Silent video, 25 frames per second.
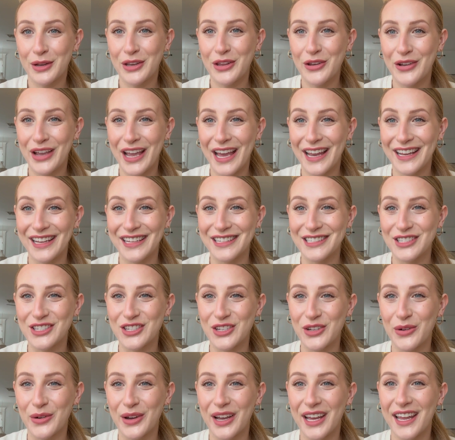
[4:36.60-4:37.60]
you get
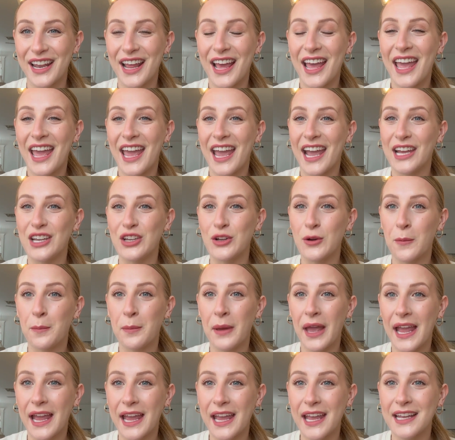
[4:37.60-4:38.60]
into it, and your
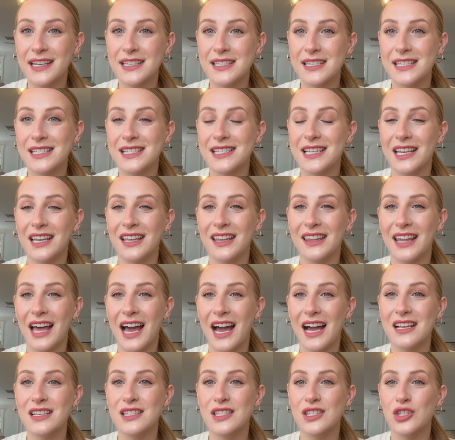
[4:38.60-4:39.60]
paint is gonna
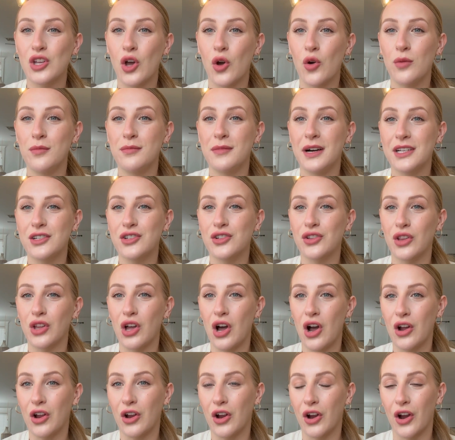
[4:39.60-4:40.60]
last so much
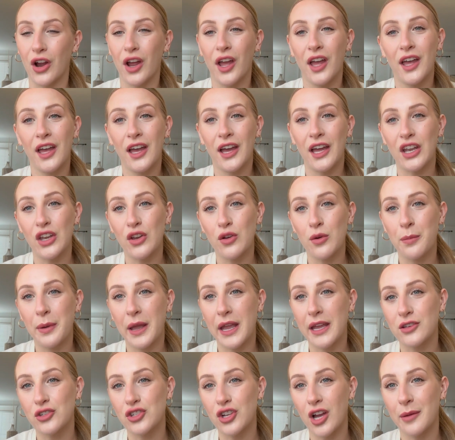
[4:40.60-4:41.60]
longer. A new
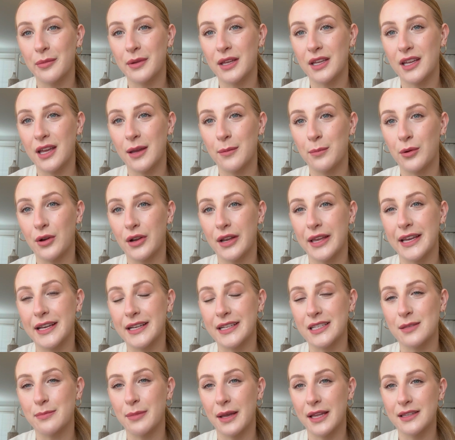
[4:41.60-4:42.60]
paint job can get pretty
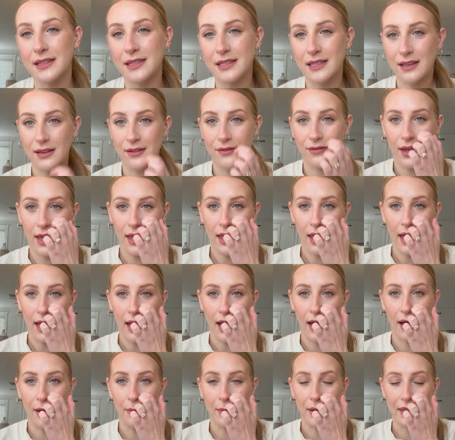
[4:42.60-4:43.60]
expensive,
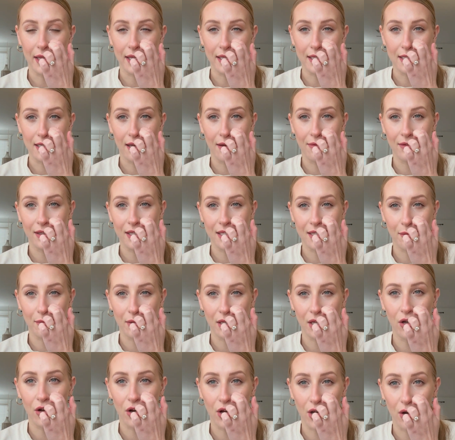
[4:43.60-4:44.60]
and that's definitely
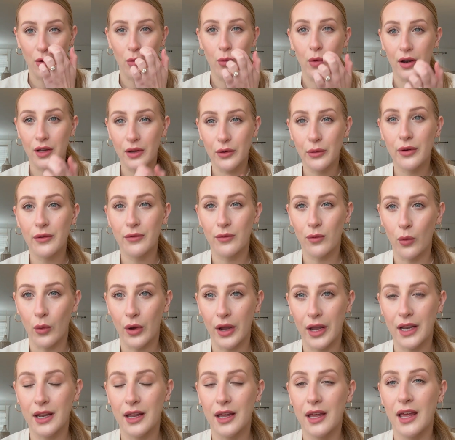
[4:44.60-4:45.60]
something you're gonna wanna
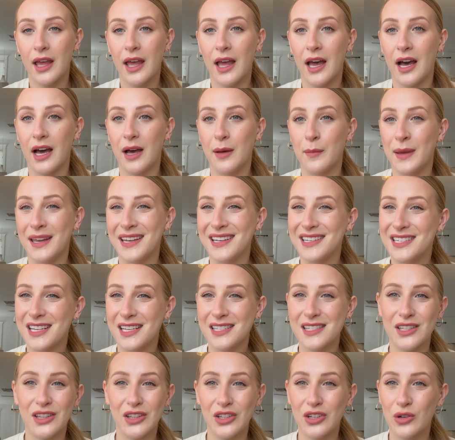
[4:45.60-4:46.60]
avoid. And it
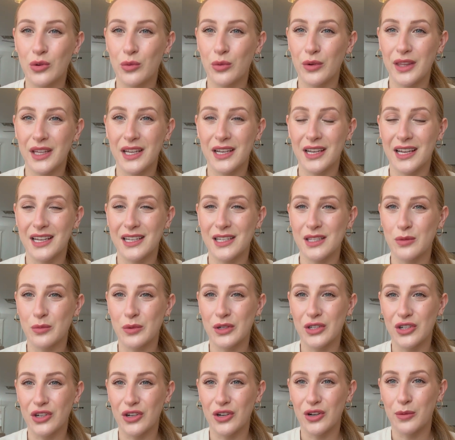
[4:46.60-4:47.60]
doesn't look really nice
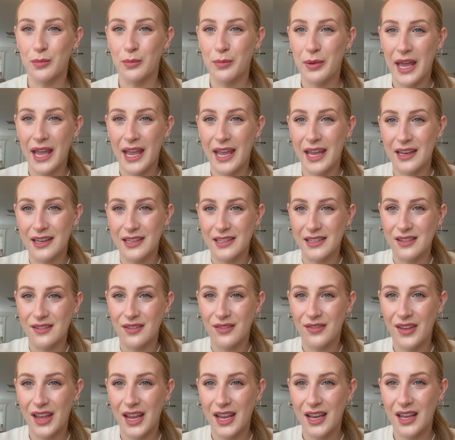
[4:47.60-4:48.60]
when your paint is
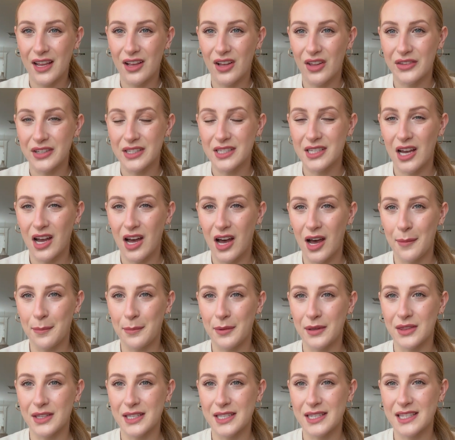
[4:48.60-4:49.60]
fading on the top
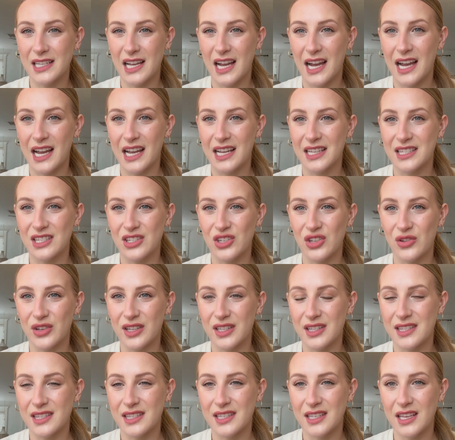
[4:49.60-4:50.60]
and the sides and you
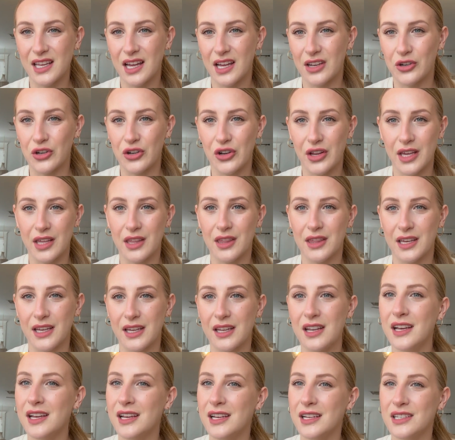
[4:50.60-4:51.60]
can see underneath
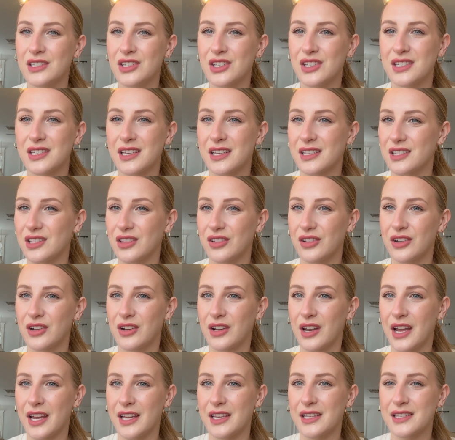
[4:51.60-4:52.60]
it. Just doesn't look
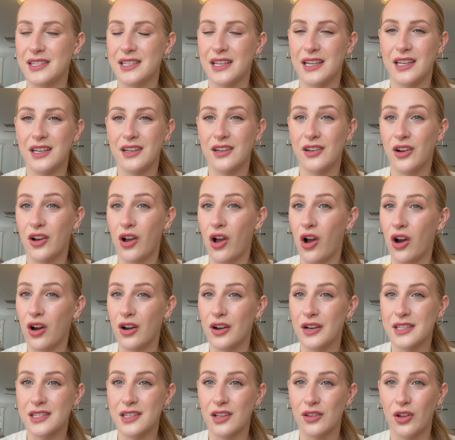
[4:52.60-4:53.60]
nice, and a car
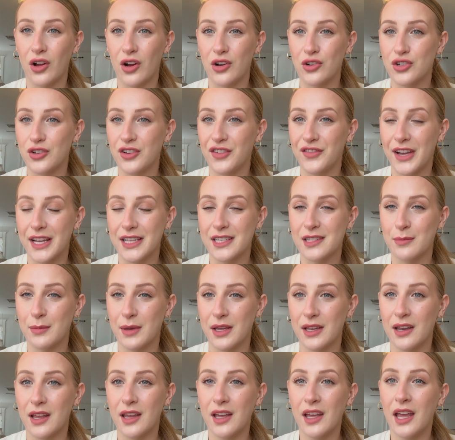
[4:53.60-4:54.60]
is a large
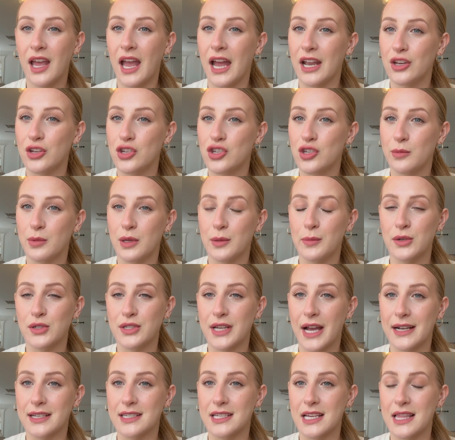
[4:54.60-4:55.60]
investment and you should be
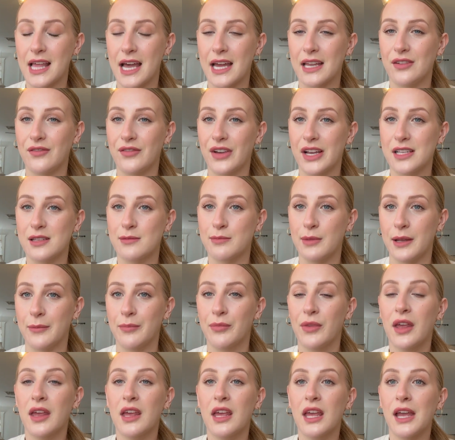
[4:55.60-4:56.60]
protecting that investment.
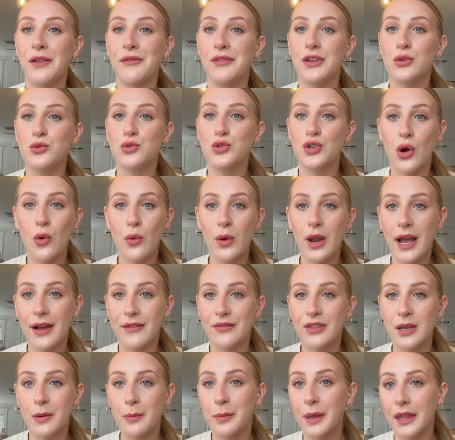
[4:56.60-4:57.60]
If you don't have
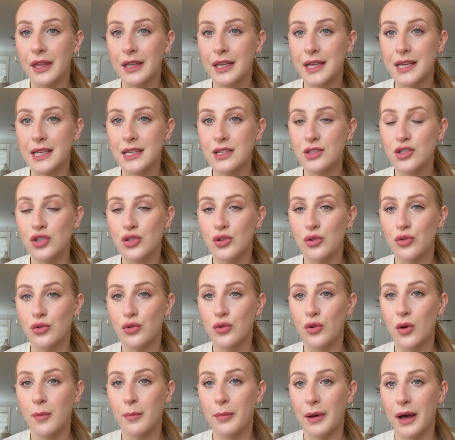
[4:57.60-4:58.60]
the ability
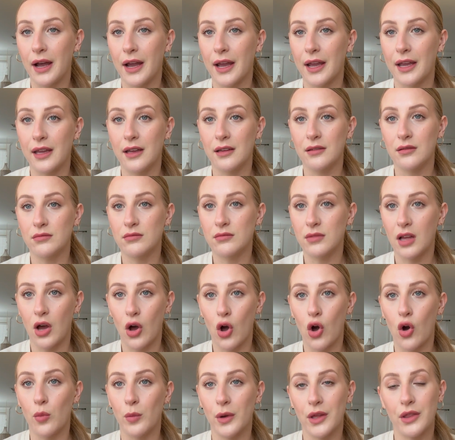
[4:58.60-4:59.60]
to buy a
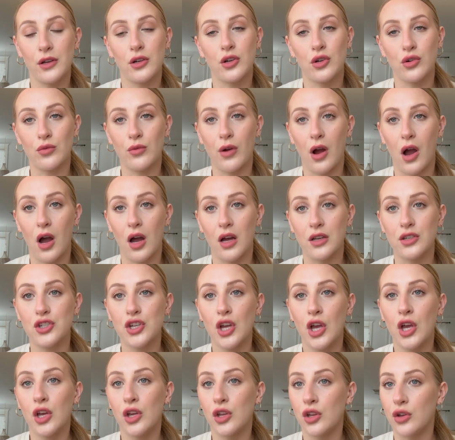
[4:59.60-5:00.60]
home with a garage,
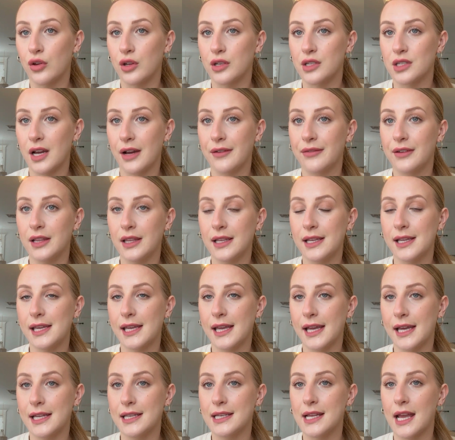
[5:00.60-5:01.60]
you can definitely
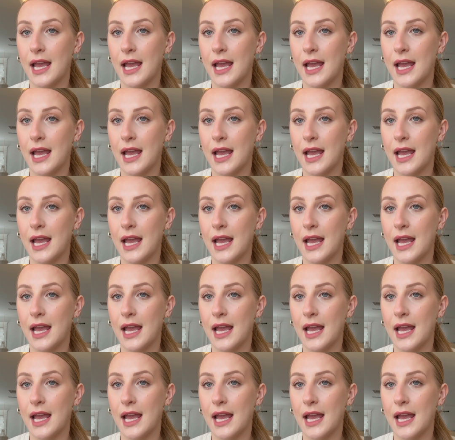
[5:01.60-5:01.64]
get